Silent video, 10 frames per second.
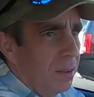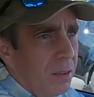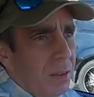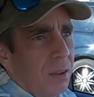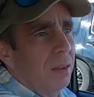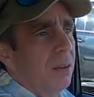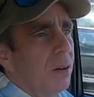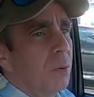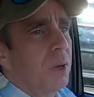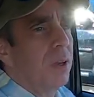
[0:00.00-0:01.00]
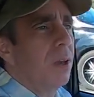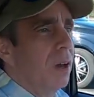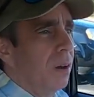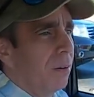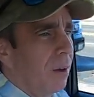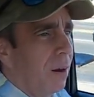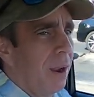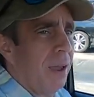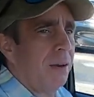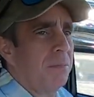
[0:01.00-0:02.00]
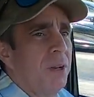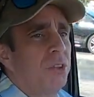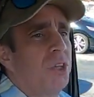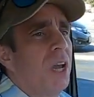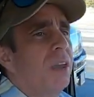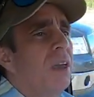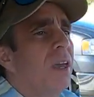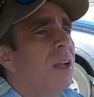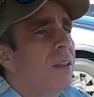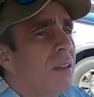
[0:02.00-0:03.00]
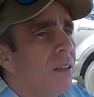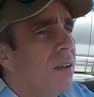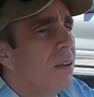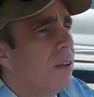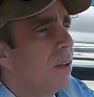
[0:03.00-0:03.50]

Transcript: Yeah, here we go. All right, I'm gonna check in and